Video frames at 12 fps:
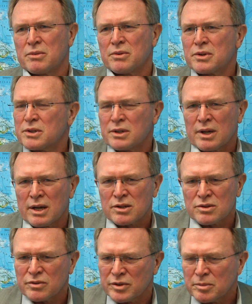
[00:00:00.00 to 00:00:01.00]
There is a
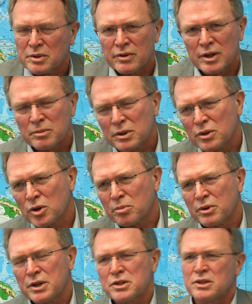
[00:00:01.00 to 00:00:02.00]
National Film Development
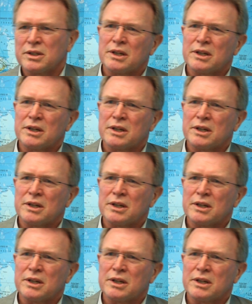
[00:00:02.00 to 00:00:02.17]
Corporation in